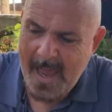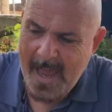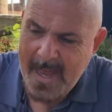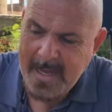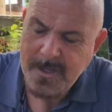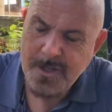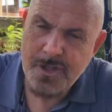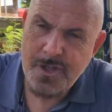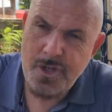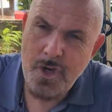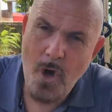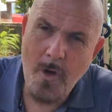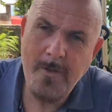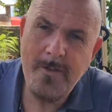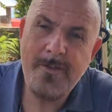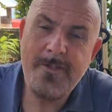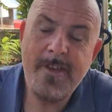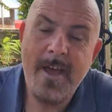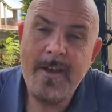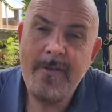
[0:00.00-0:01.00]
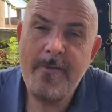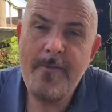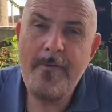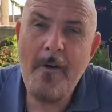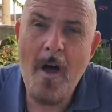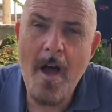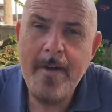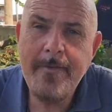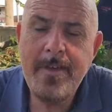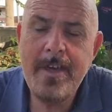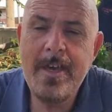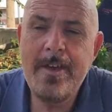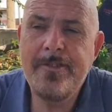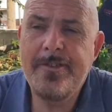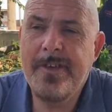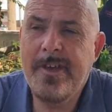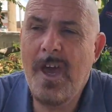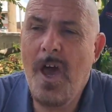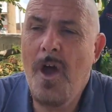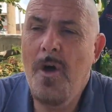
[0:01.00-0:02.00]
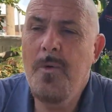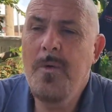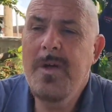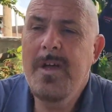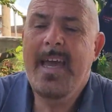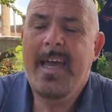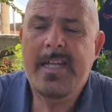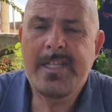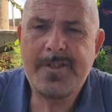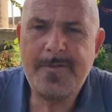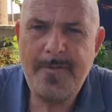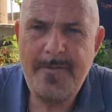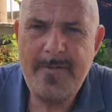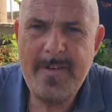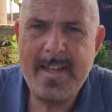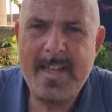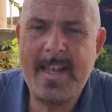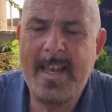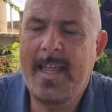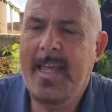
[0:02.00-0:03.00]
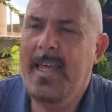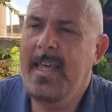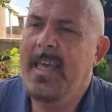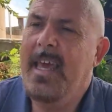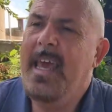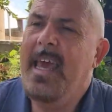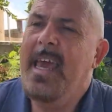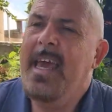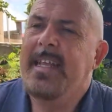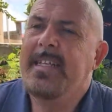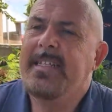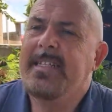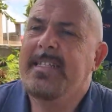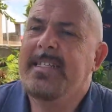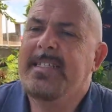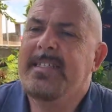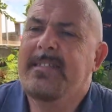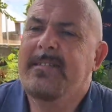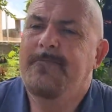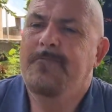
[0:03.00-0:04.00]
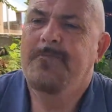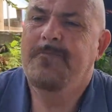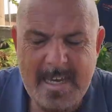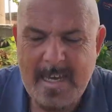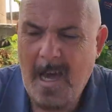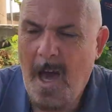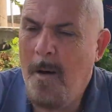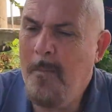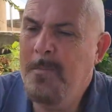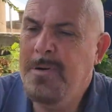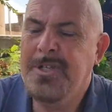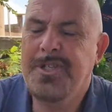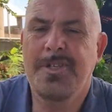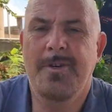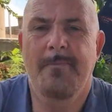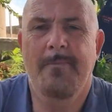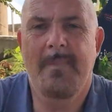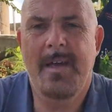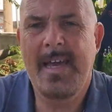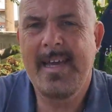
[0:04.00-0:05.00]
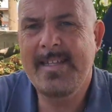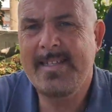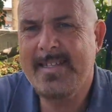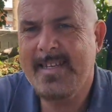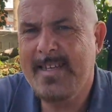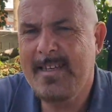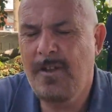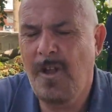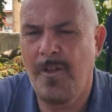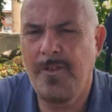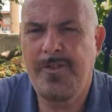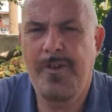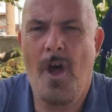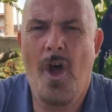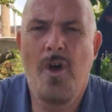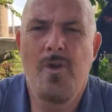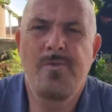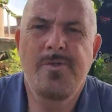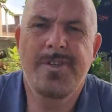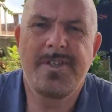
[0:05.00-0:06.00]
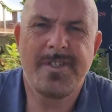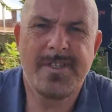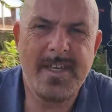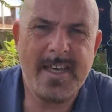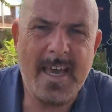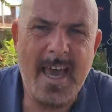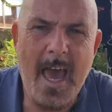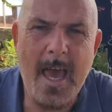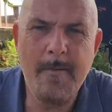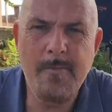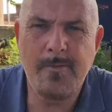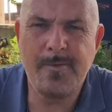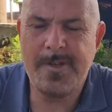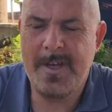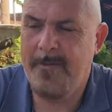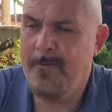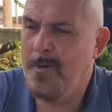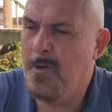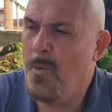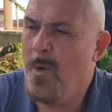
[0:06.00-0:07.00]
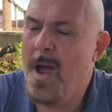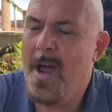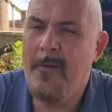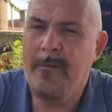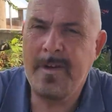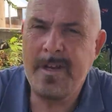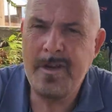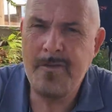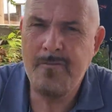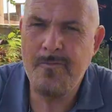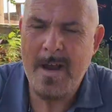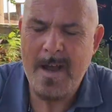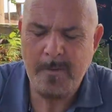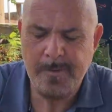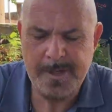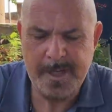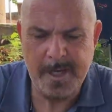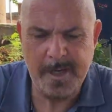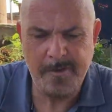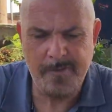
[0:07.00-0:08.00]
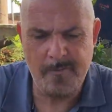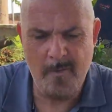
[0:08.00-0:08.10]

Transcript: As John said 5 years ago, it's fiddly, it's cumbersome, it's lots of hoses and cables everywhere, and your routing is